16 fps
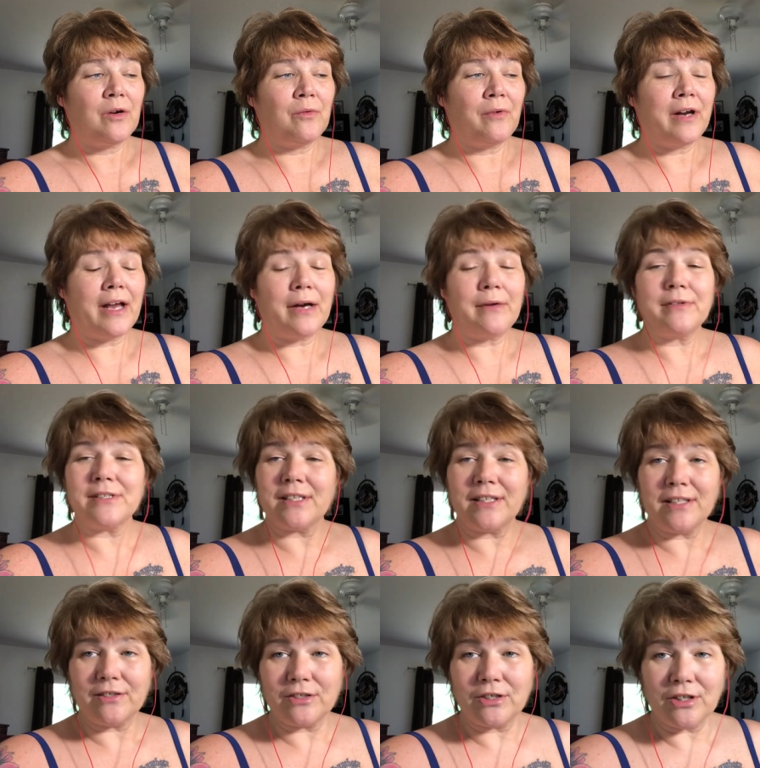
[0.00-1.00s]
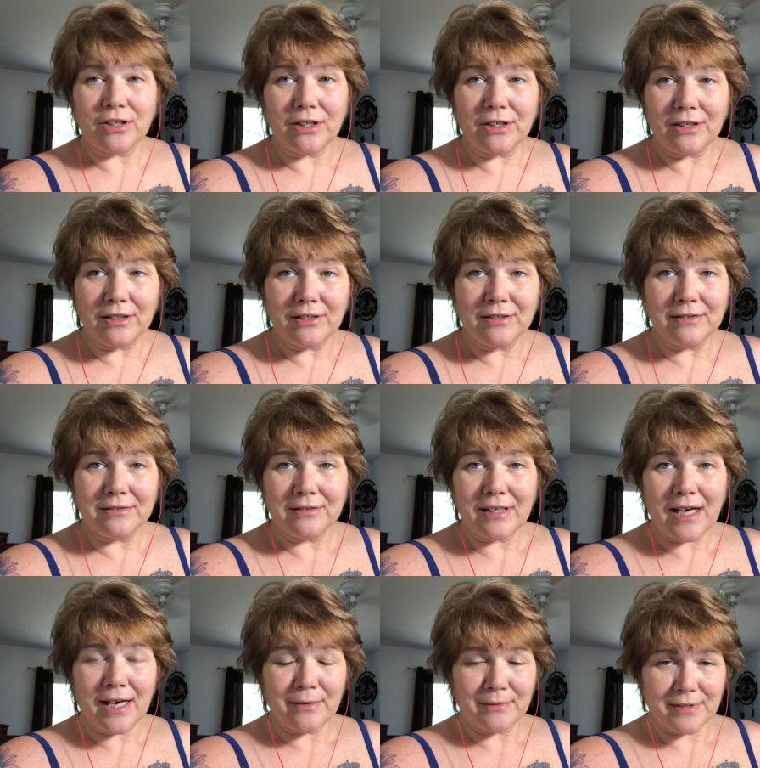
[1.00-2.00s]
When I was a little girl,
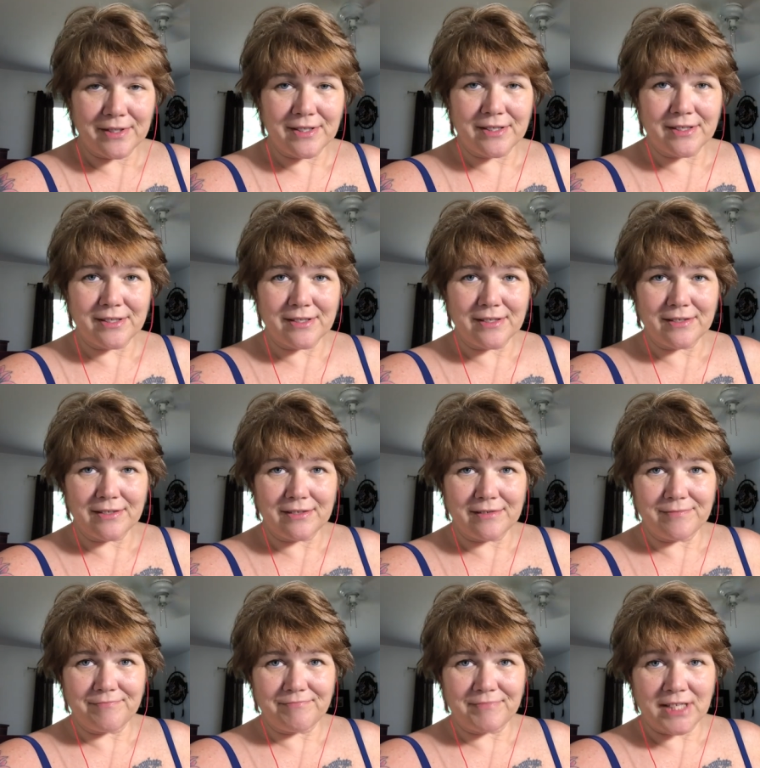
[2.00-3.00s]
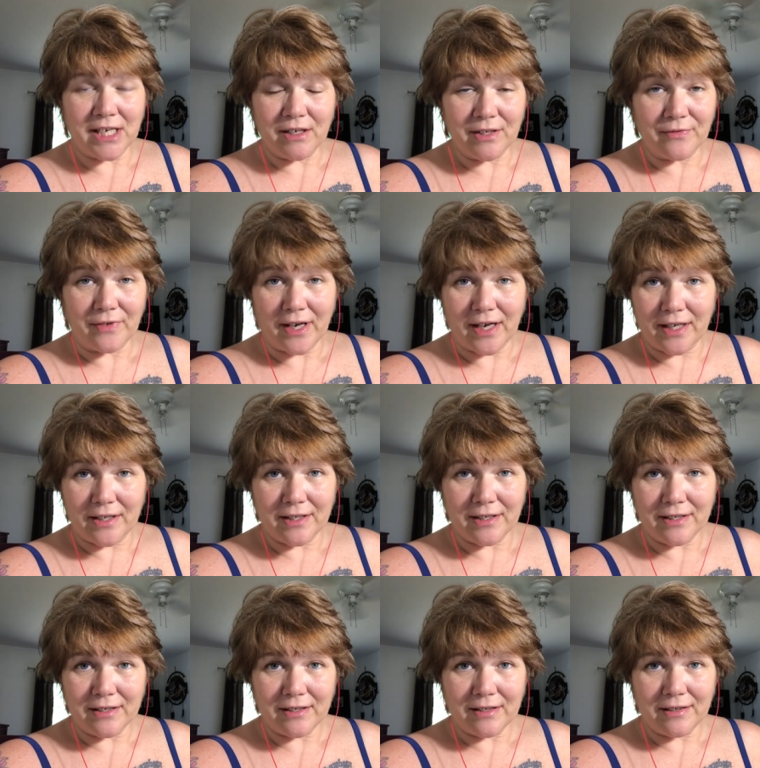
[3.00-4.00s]
I was terrified
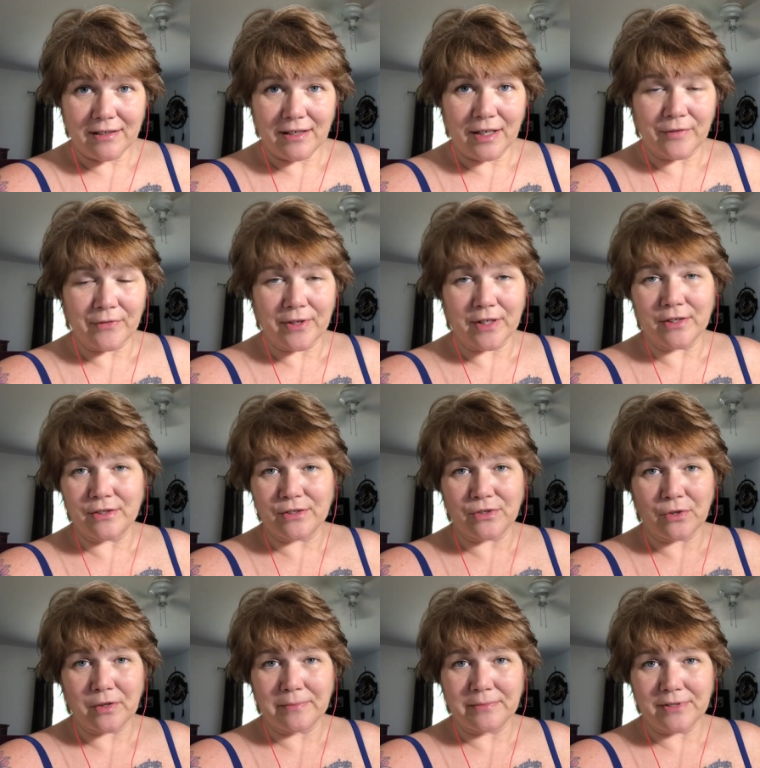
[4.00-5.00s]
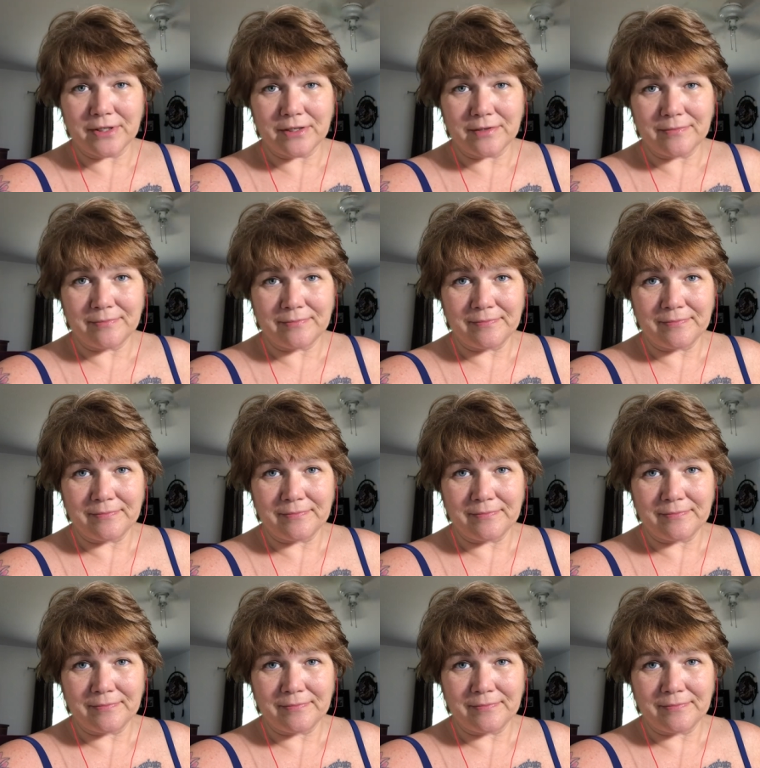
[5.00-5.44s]
of thunderstorms.